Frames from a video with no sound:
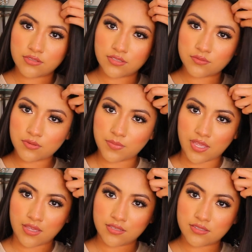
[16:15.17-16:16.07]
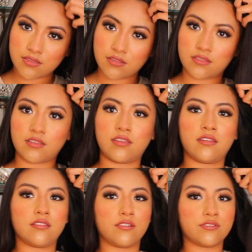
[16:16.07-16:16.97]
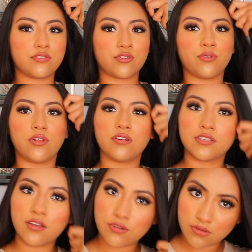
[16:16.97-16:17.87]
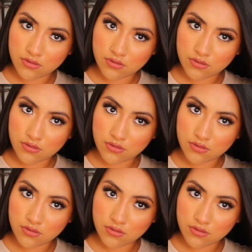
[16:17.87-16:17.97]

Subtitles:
These were bangs and then they're so long now,